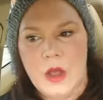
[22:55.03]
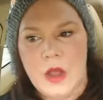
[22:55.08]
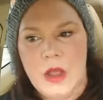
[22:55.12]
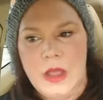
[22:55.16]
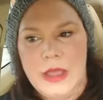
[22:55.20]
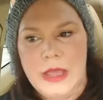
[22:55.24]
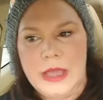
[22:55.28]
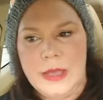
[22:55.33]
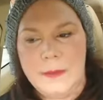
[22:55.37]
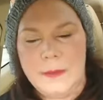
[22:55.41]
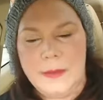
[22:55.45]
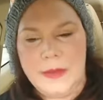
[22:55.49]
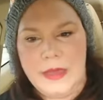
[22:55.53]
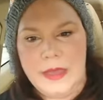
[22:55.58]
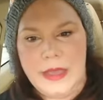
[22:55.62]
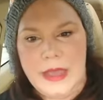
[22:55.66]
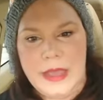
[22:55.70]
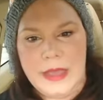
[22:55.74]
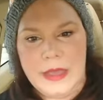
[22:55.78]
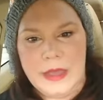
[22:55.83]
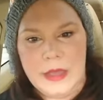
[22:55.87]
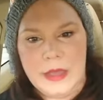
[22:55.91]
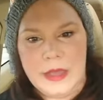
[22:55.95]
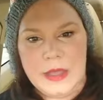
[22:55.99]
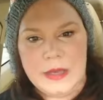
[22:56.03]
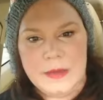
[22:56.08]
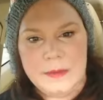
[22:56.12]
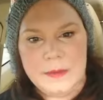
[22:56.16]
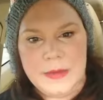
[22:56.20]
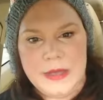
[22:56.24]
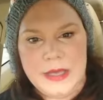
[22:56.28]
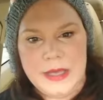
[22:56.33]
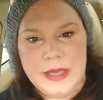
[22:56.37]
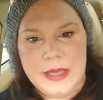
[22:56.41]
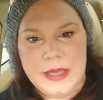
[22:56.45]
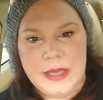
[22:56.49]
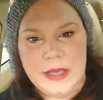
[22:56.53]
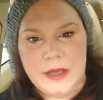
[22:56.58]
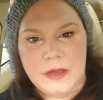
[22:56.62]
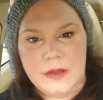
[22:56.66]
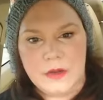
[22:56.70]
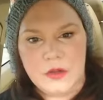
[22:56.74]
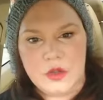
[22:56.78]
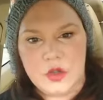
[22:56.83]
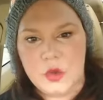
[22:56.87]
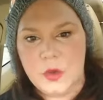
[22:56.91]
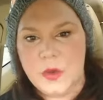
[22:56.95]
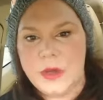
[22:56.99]
it can be
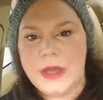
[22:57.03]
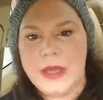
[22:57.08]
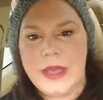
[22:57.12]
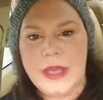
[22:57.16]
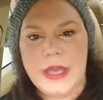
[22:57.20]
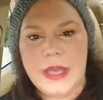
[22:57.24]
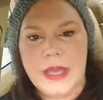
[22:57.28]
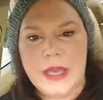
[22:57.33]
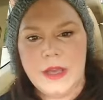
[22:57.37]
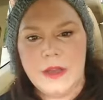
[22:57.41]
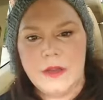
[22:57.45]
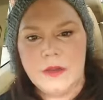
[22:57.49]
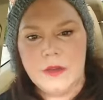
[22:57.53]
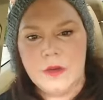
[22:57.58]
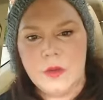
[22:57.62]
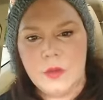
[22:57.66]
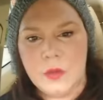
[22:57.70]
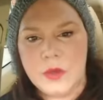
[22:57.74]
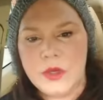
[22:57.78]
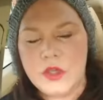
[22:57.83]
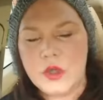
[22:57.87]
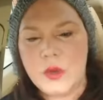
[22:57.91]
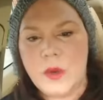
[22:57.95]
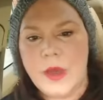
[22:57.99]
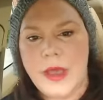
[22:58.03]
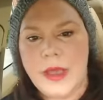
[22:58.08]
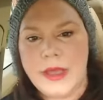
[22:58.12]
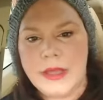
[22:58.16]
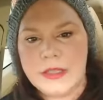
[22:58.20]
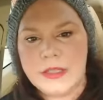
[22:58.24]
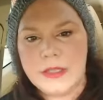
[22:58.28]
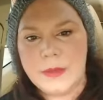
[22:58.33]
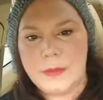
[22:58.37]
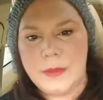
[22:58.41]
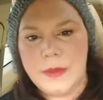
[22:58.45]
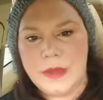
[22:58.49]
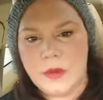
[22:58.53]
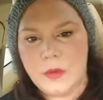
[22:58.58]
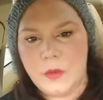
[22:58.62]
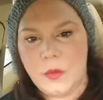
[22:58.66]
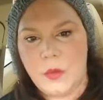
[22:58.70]
tricky when trying to pick